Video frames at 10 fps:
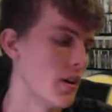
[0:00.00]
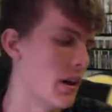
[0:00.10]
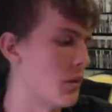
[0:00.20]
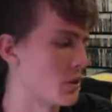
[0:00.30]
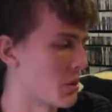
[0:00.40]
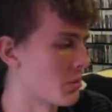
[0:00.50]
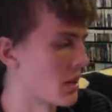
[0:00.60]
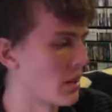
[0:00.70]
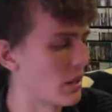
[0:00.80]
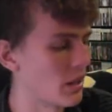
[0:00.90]
which I mean
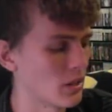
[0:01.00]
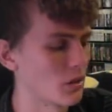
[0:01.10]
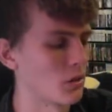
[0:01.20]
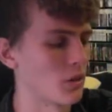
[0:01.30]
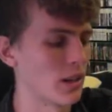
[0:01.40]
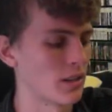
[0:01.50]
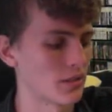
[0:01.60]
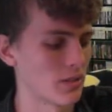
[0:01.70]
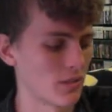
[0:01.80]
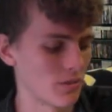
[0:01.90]
it's alright.
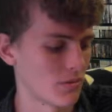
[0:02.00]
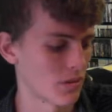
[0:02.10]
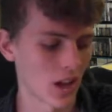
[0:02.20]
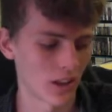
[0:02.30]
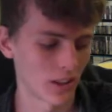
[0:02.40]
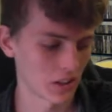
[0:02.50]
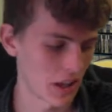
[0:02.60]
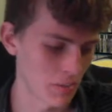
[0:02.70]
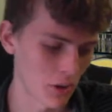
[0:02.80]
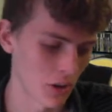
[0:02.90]
It's kind of like
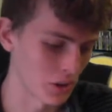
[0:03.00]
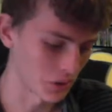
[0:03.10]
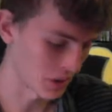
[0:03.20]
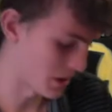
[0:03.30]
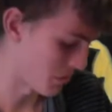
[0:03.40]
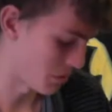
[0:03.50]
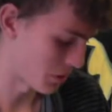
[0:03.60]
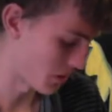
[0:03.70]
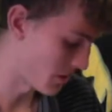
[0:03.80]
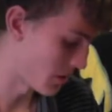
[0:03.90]
that Mario game,
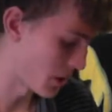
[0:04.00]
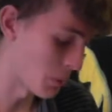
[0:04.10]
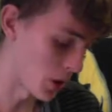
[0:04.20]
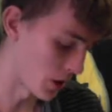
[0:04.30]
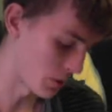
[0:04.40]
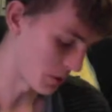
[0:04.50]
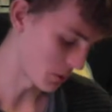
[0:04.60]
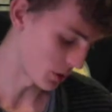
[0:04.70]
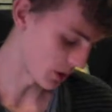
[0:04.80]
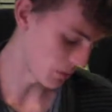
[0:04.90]
but the Mario
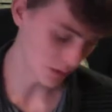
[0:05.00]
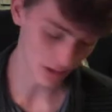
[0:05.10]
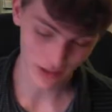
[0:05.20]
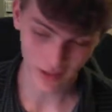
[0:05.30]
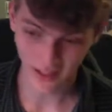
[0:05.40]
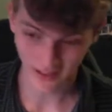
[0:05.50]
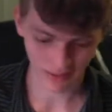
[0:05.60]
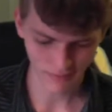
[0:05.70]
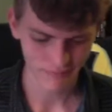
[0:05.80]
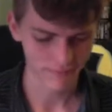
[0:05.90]
Pinball game, but it's not
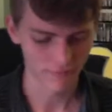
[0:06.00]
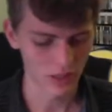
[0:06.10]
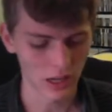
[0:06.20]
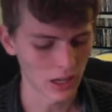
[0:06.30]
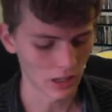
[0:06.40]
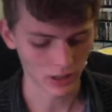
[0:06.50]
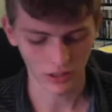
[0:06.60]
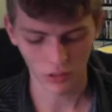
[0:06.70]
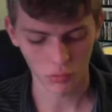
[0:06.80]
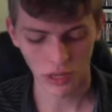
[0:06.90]
anything
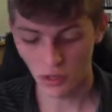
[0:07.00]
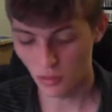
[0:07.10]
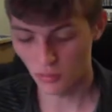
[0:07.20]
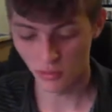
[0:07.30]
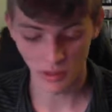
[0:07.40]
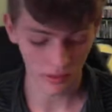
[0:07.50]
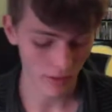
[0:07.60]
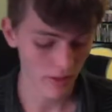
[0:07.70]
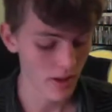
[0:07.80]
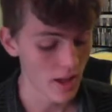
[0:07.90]
to write home about.
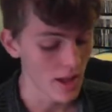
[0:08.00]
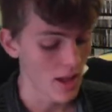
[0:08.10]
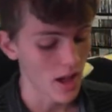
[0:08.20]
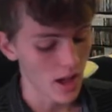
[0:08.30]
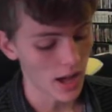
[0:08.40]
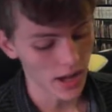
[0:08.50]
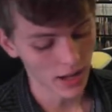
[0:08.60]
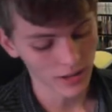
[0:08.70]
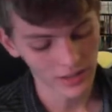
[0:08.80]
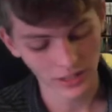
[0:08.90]

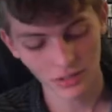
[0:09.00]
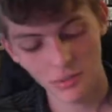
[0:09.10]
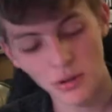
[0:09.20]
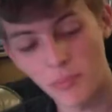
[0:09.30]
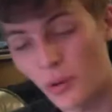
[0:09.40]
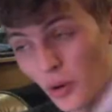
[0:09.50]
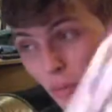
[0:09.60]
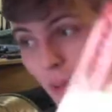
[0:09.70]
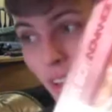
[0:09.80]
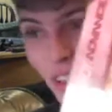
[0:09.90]
Next up here,
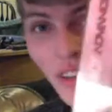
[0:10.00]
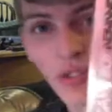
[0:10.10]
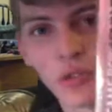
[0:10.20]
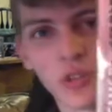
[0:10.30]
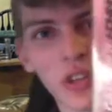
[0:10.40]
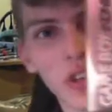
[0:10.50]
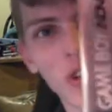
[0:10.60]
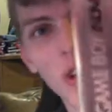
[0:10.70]
Pokemon Leaf Green,